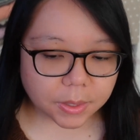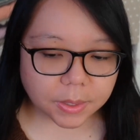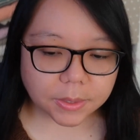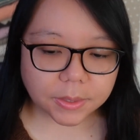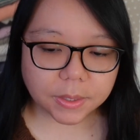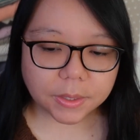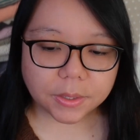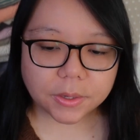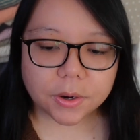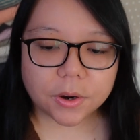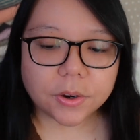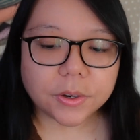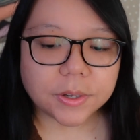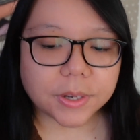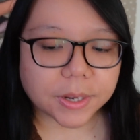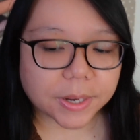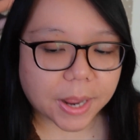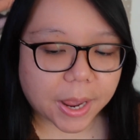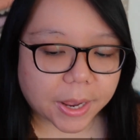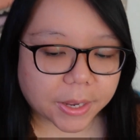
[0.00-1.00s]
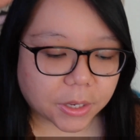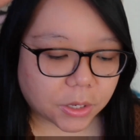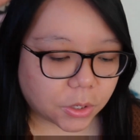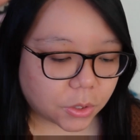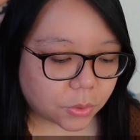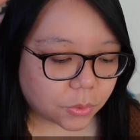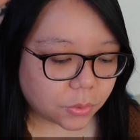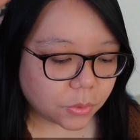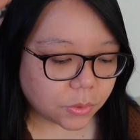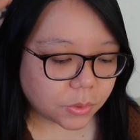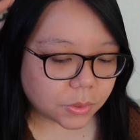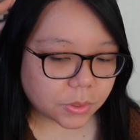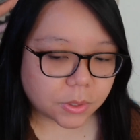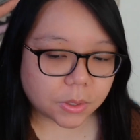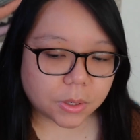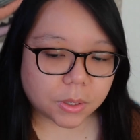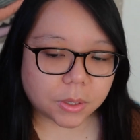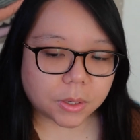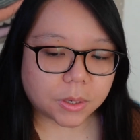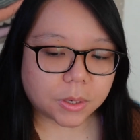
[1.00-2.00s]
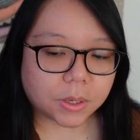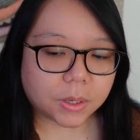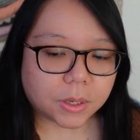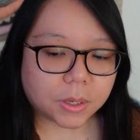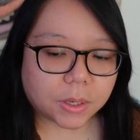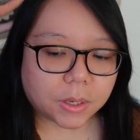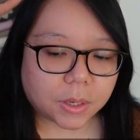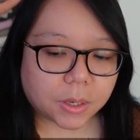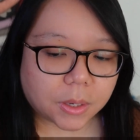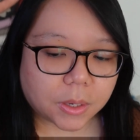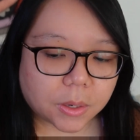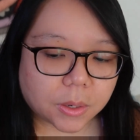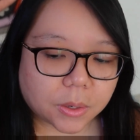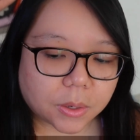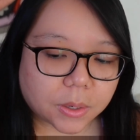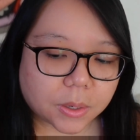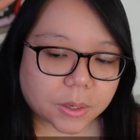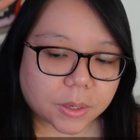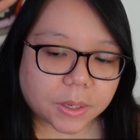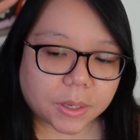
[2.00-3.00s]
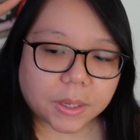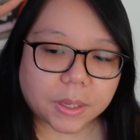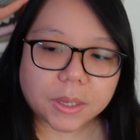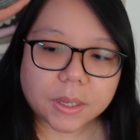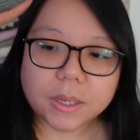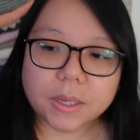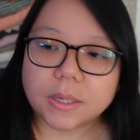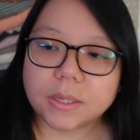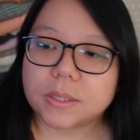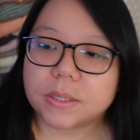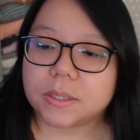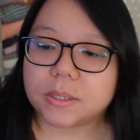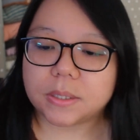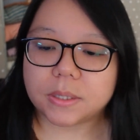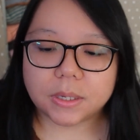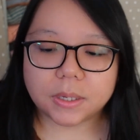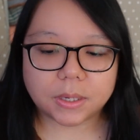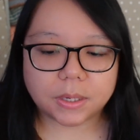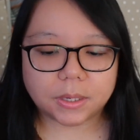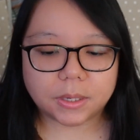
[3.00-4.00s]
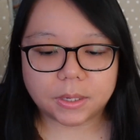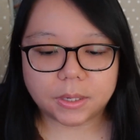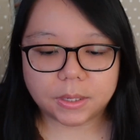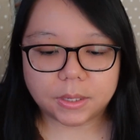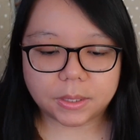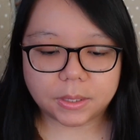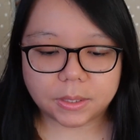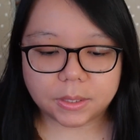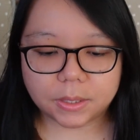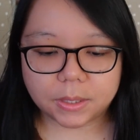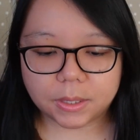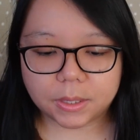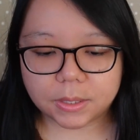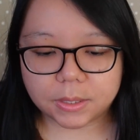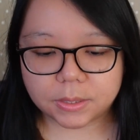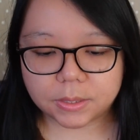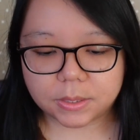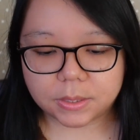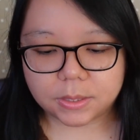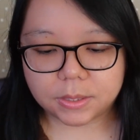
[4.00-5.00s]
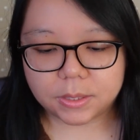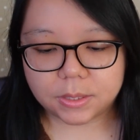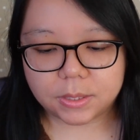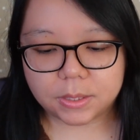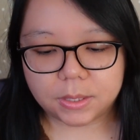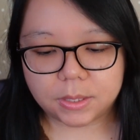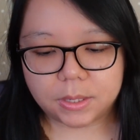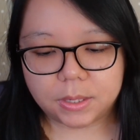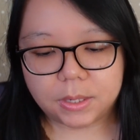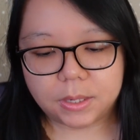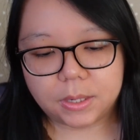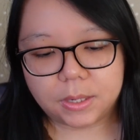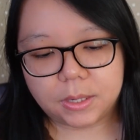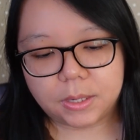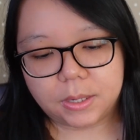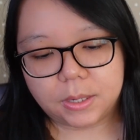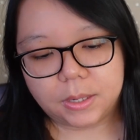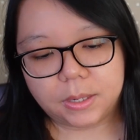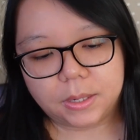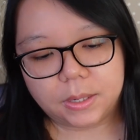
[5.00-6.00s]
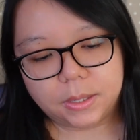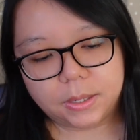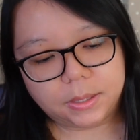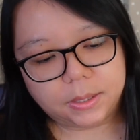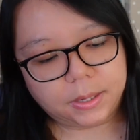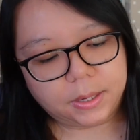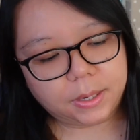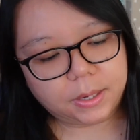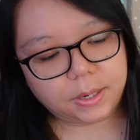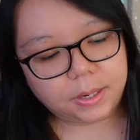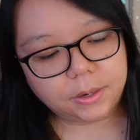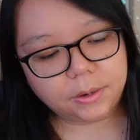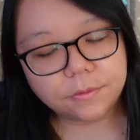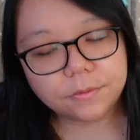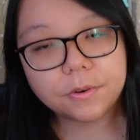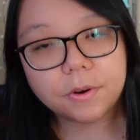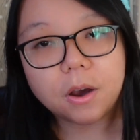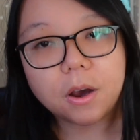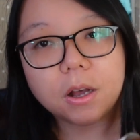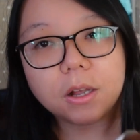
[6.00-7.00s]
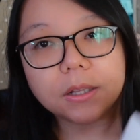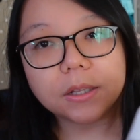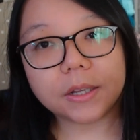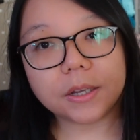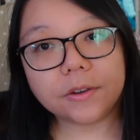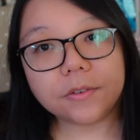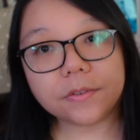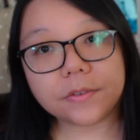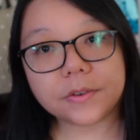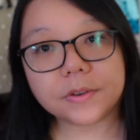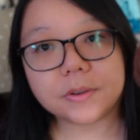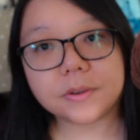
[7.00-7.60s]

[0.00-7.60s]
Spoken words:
The yarn that I use is this Knitting for Olive